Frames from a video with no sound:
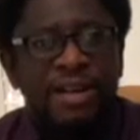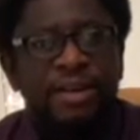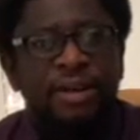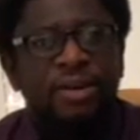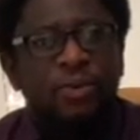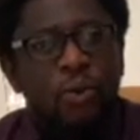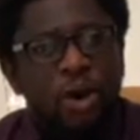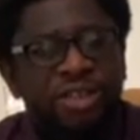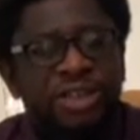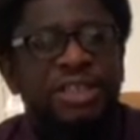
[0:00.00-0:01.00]

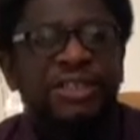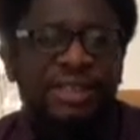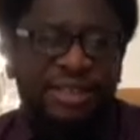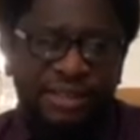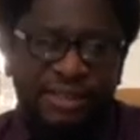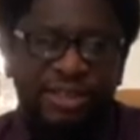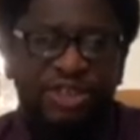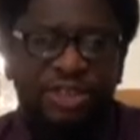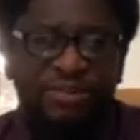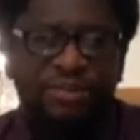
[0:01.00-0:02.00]
What is
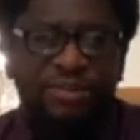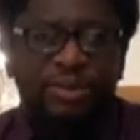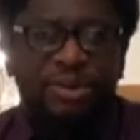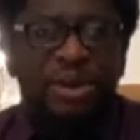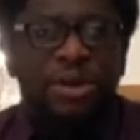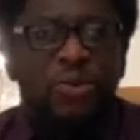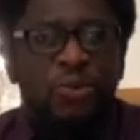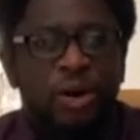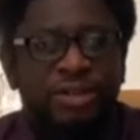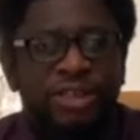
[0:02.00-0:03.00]
citizenship?
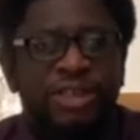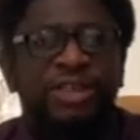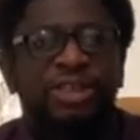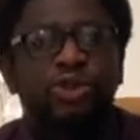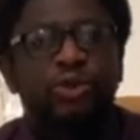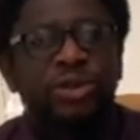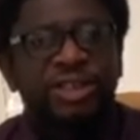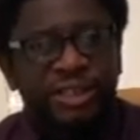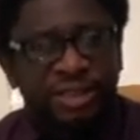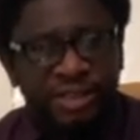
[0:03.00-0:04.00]
What is dual
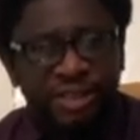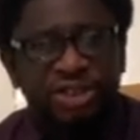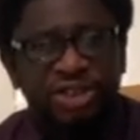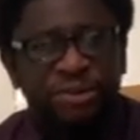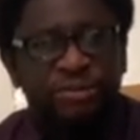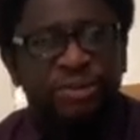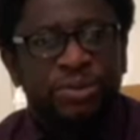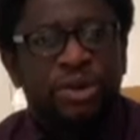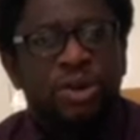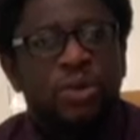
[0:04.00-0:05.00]
citizenship?
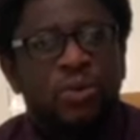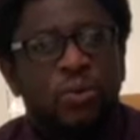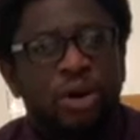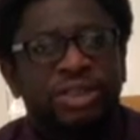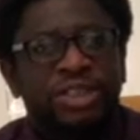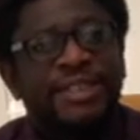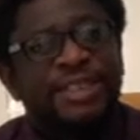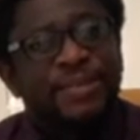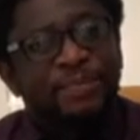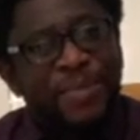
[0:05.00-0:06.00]
What is the
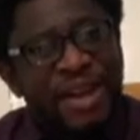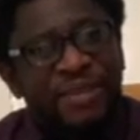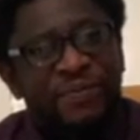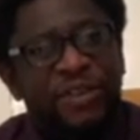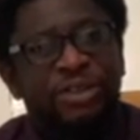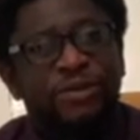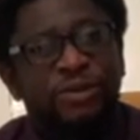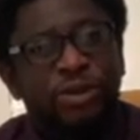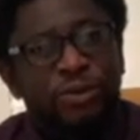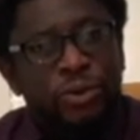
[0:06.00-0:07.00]
benefit of
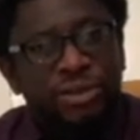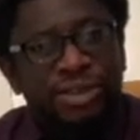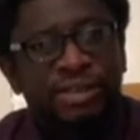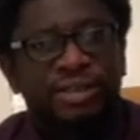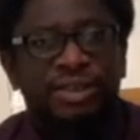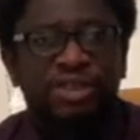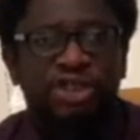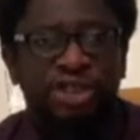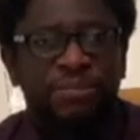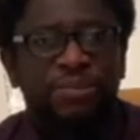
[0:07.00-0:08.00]
dual
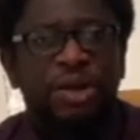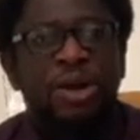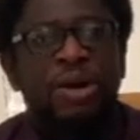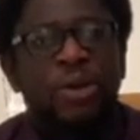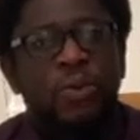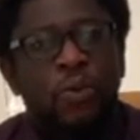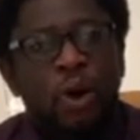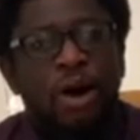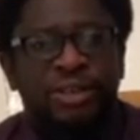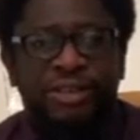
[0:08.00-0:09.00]
citizenship?
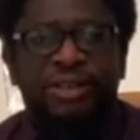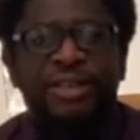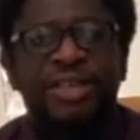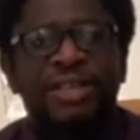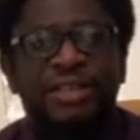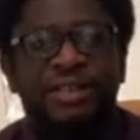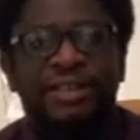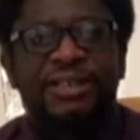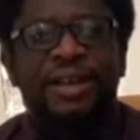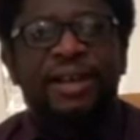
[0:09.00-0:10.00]
What
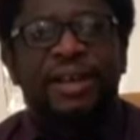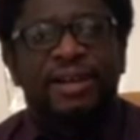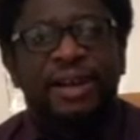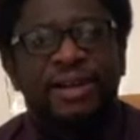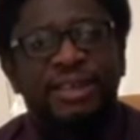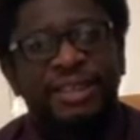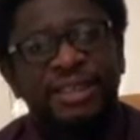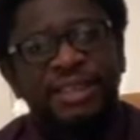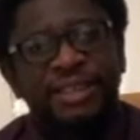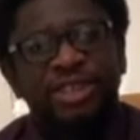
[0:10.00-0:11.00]
is
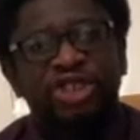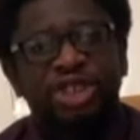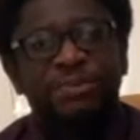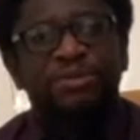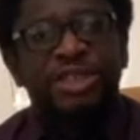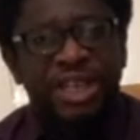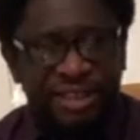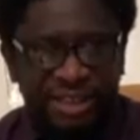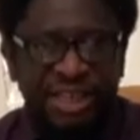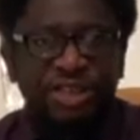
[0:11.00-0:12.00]
citizenship
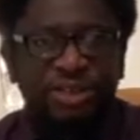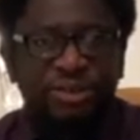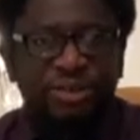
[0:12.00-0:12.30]
renunciation?